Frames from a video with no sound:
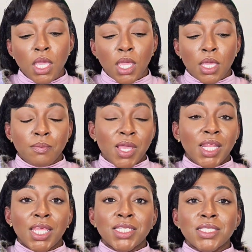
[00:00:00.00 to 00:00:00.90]
In
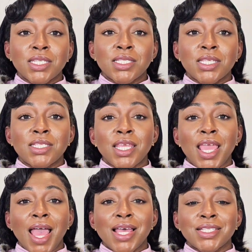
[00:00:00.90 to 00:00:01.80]
many instances, it
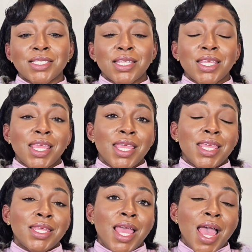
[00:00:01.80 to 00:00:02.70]

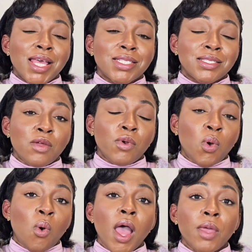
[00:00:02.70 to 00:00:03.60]
has a
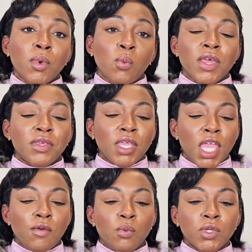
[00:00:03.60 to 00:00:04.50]
requirement where the
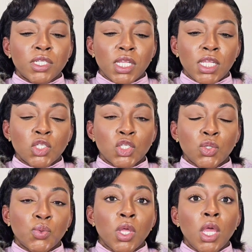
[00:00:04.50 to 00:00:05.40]
carer would need
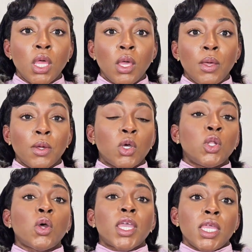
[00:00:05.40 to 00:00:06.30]
to
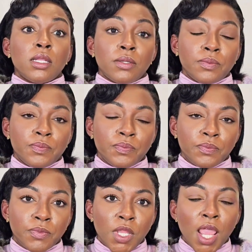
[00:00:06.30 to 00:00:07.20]
clock in,
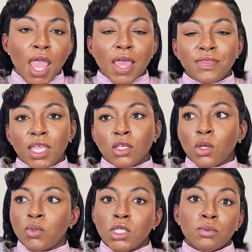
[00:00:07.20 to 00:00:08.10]
and
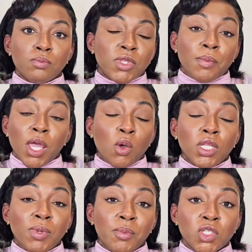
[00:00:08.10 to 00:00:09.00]
they might
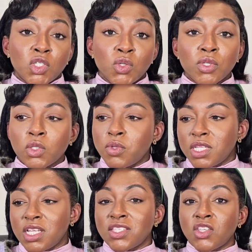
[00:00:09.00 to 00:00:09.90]
only be able to do this
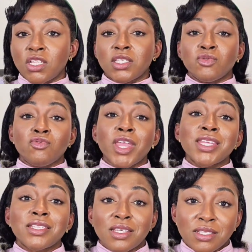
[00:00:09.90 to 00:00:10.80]
within a certain
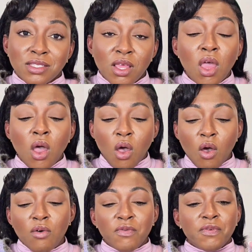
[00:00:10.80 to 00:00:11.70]
radius
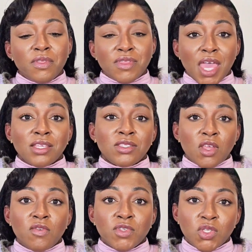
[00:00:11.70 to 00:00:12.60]
of that
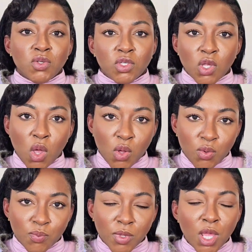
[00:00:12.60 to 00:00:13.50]
service user's
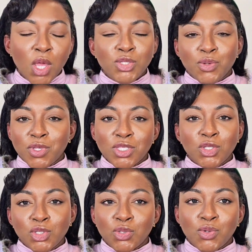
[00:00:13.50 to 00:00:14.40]
home. So this
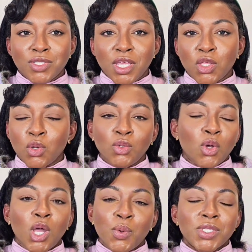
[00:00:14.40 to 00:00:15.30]
ensures that you're
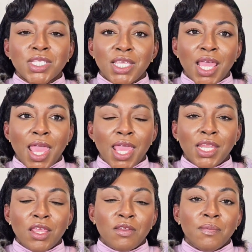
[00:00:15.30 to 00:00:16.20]
not going to get
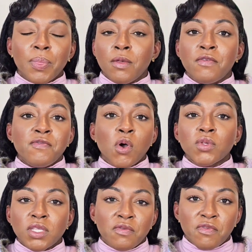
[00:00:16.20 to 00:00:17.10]
any
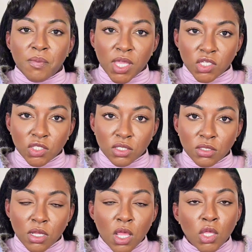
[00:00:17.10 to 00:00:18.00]
false
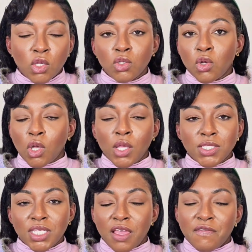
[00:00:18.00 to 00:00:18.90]
information. You're not going
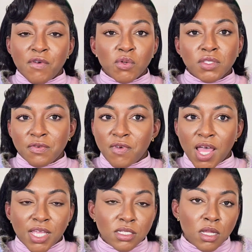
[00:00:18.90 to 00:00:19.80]
to get
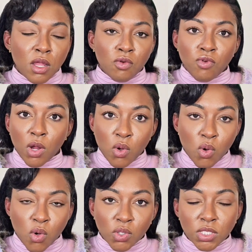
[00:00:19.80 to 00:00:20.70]
falsified
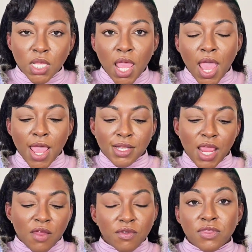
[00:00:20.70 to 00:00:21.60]
records, and
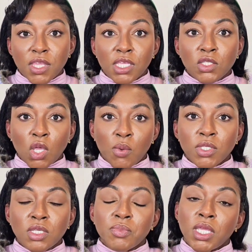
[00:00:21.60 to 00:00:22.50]
everything is going
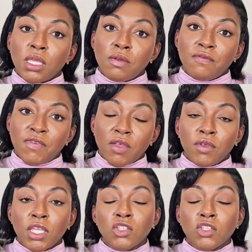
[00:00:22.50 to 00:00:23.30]
to be very